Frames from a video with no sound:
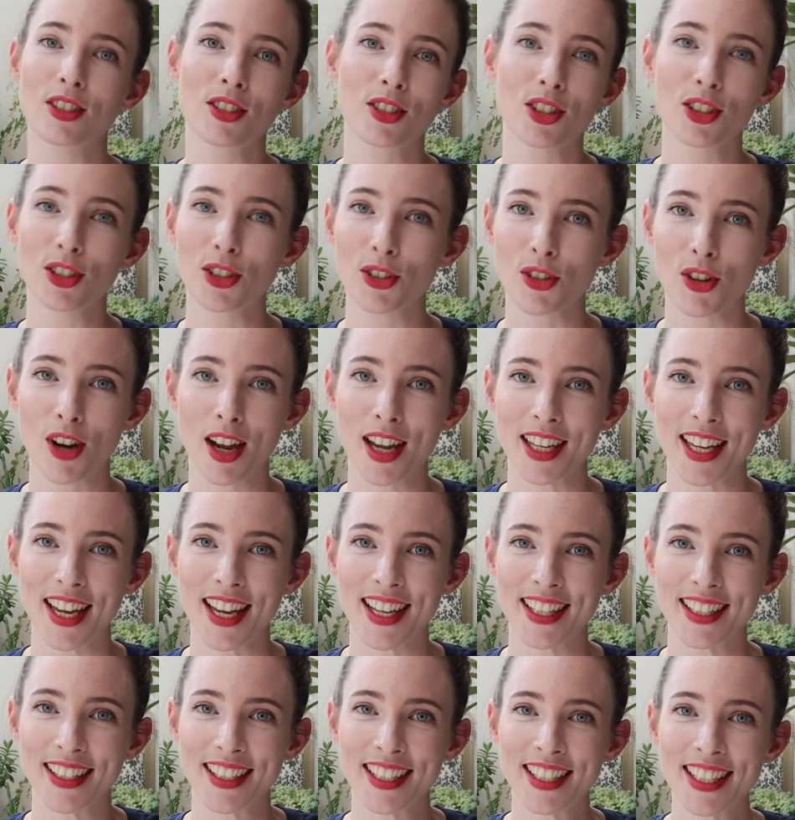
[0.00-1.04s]
just try
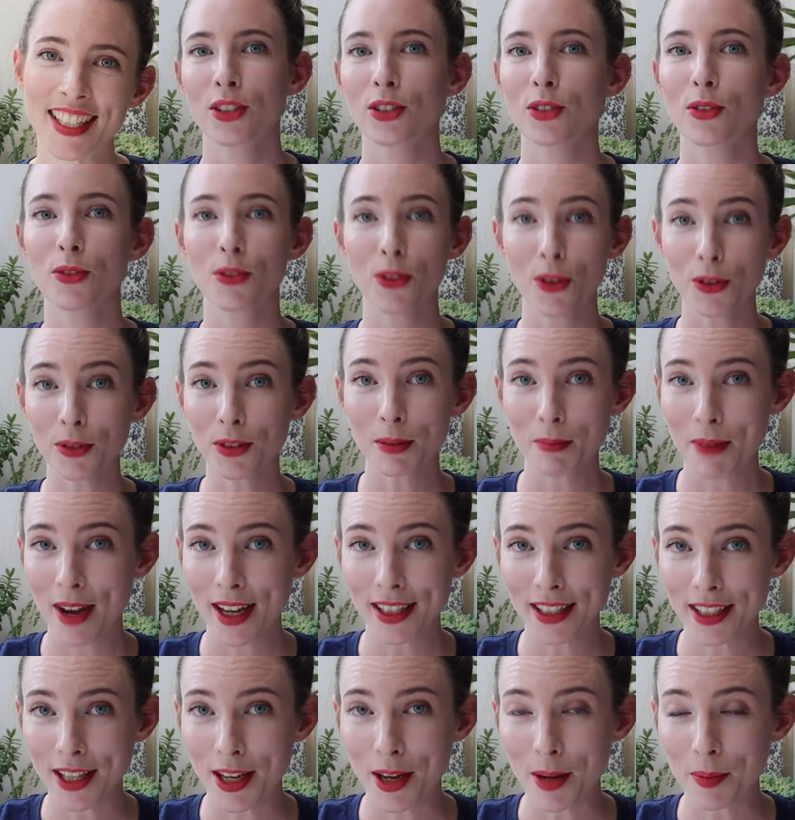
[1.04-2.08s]
again. So those are my
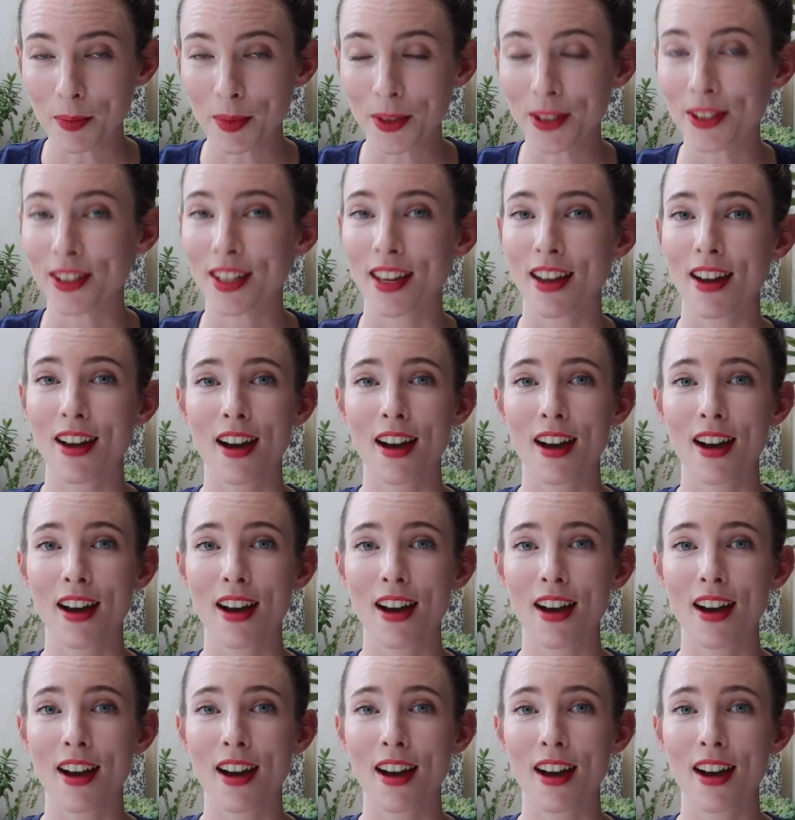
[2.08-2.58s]
tips.